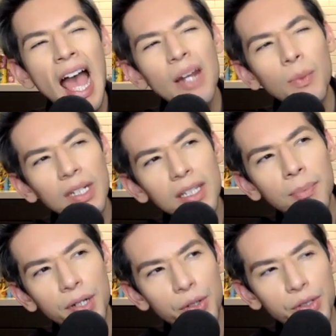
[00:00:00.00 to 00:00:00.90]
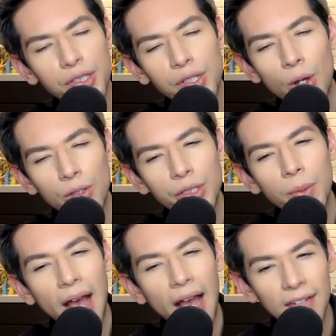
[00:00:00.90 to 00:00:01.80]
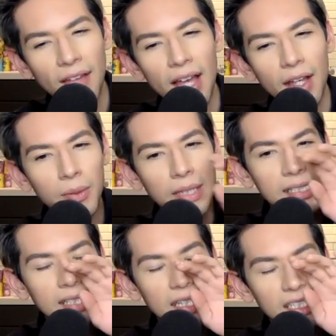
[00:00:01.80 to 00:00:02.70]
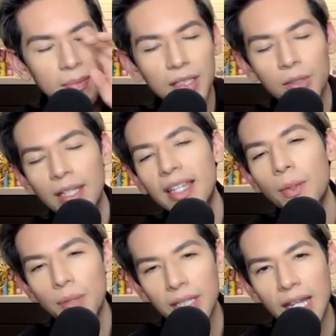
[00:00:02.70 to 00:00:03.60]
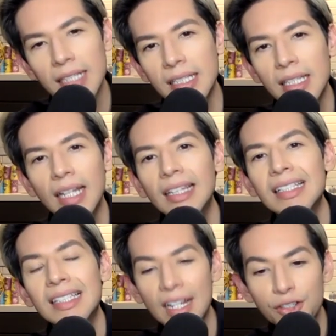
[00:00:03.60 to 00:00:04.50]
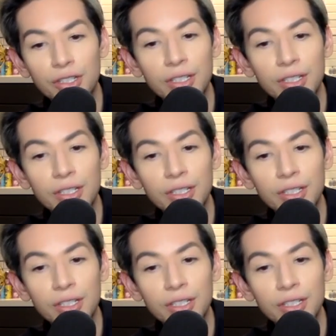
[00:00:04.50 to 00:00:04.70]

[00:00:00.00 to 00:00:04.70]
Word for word: And one of the producers also kind of echoed that sentiment. They're like, they realize that like this tension